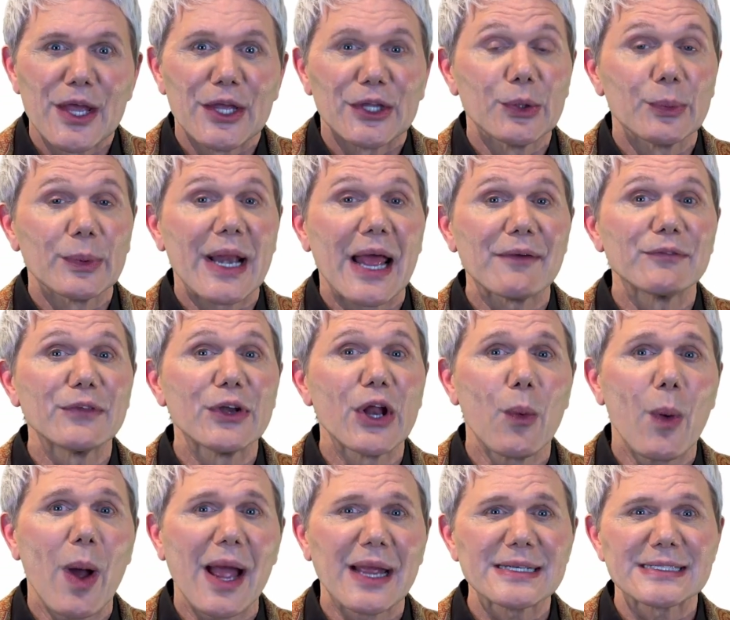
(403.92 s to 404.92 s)
you would have
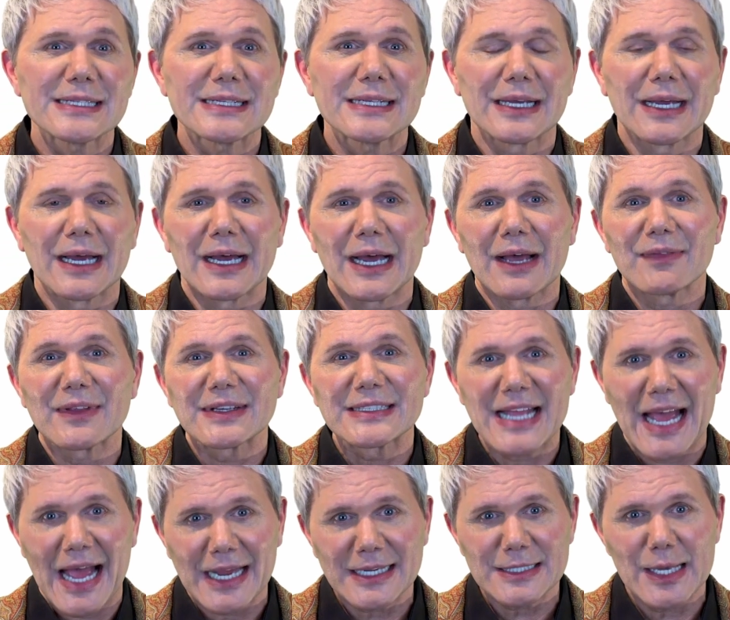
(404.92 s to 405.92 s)
no idea of the
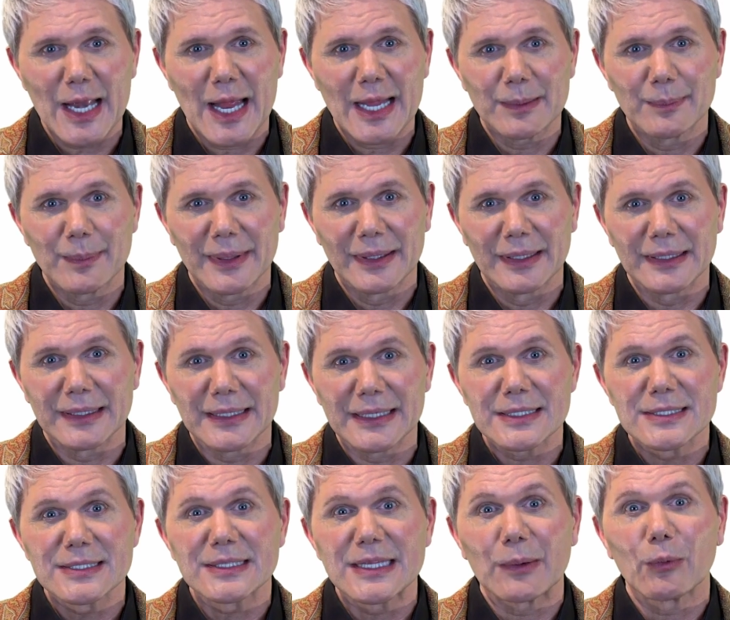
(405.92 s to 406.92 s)
tax
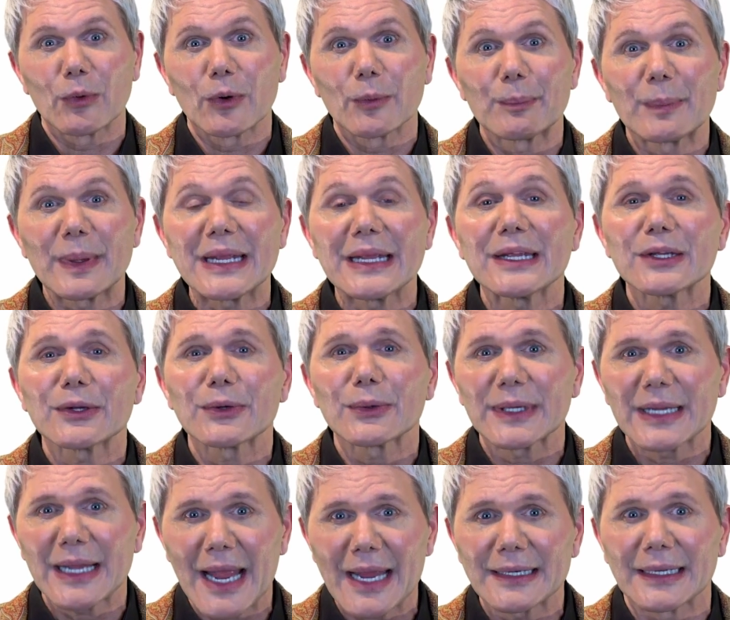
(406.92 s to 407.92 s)
liabilities that were being
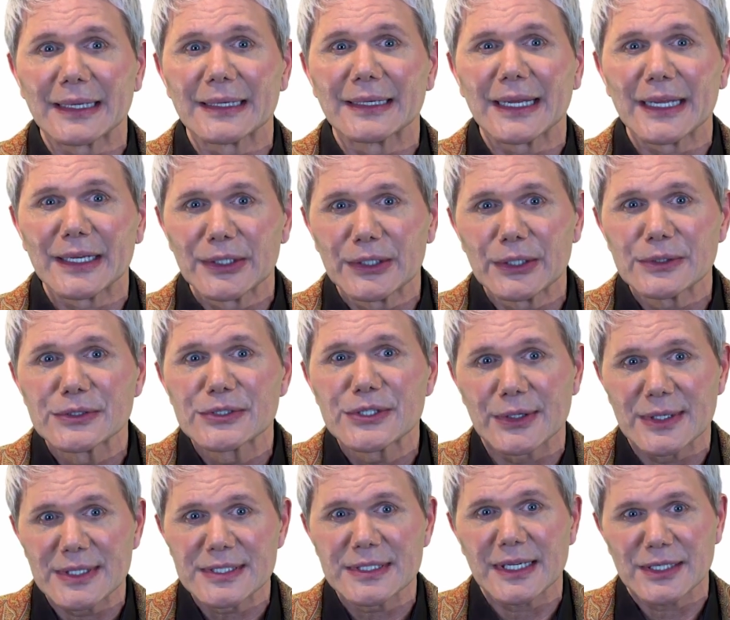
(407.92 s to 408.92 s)
created in new
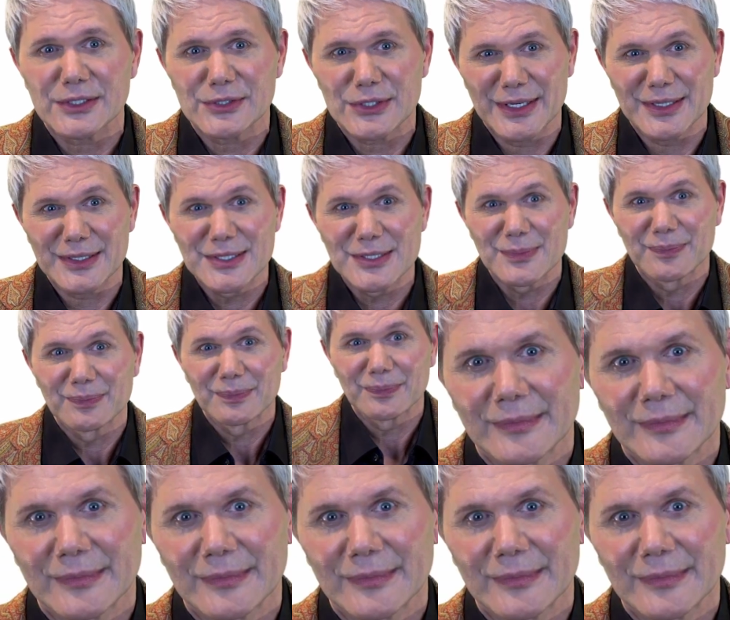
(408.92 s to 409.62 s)
jurisdictions.